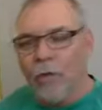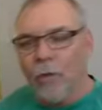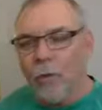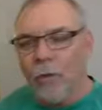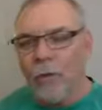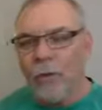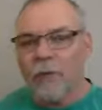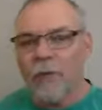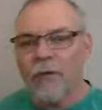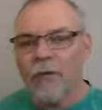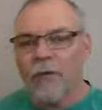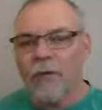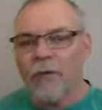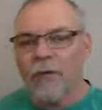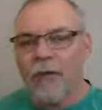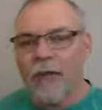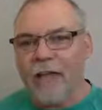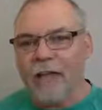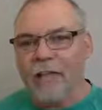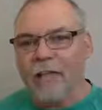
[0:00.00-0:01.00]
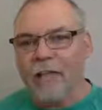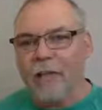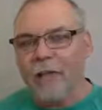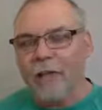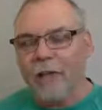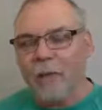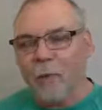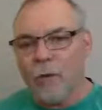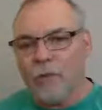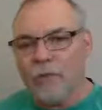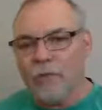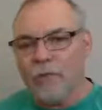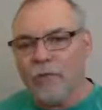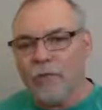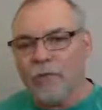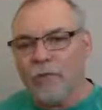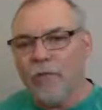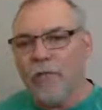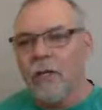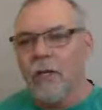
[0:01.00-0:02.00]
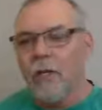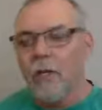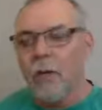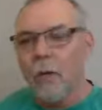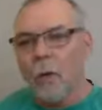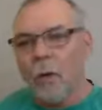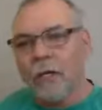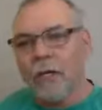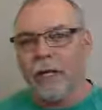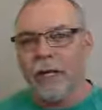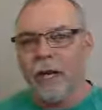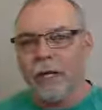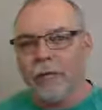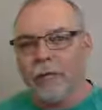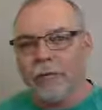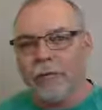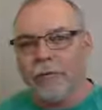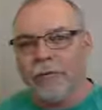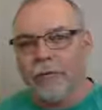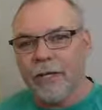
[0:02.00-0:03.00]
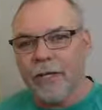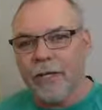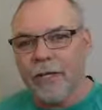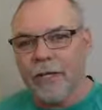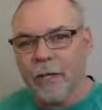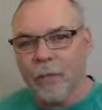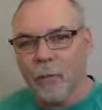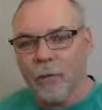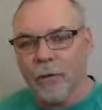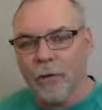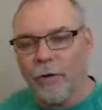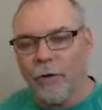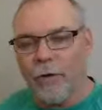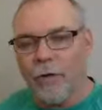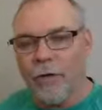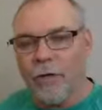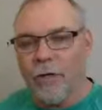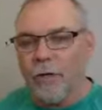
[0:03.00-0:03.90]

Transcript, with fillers: Why don't you start asking the right questions? What can I learn today at work?